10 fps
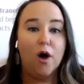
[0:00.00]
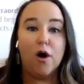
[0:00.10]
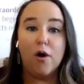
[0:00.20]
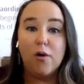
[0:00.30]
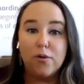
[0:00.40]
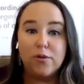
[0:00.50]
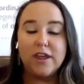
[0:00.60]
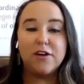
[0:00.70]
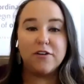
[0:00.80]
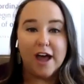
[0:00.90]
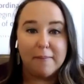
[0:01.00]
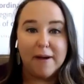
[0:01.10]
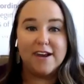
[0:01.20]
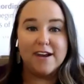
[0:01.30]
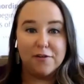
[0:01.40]
holy
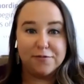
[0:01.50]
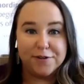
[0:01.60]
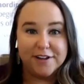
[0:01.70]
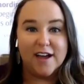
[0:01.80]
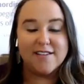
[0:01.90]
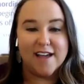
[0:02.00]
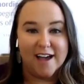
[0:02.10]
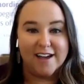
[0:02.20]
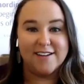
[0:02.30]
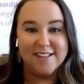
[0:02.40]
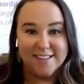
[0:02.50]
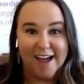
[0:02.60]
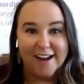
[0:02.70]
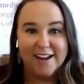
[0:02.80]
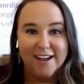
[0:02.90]
crap, I did not realize I did
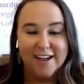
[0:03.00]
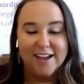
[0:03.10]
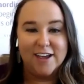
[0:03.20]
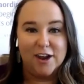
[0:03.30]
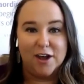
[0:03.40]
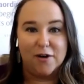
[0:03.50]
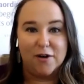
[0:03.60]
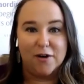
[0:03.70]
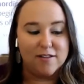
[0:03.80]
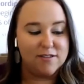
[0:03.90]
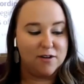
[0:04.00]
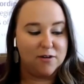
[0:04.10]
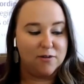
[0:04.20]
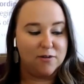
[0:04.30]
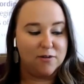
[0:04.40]
that, And
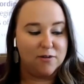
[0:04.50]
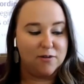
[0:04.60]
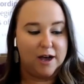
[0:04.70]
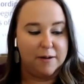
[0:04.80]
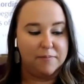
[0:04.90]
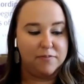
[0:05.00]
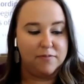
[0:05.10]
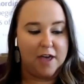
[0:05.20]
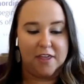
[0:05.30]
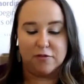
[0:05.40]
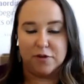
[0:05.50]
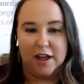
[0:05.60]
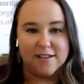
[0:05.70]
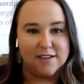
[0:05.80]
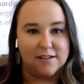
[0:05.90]
so I think
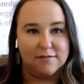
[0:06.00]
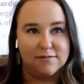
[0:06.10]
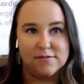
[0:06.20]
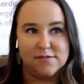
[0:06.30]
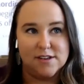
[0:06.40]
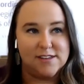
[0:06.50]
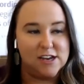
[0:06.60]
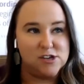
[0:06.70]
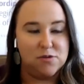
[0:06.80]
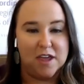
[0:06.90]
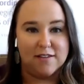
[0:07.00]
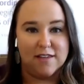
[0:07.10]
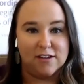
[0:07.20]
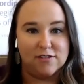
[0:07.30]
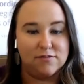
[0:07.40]
realizing to say 2
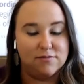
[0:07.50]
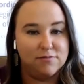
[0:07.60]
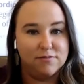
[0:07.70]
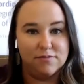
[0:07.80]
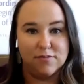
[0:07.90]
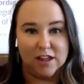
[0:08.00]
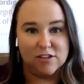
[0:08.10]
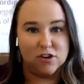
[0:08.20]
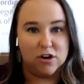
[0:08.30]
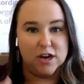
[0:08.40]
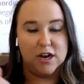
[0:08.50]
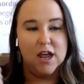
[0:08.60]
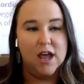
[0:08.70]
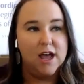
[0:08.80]
things, like get started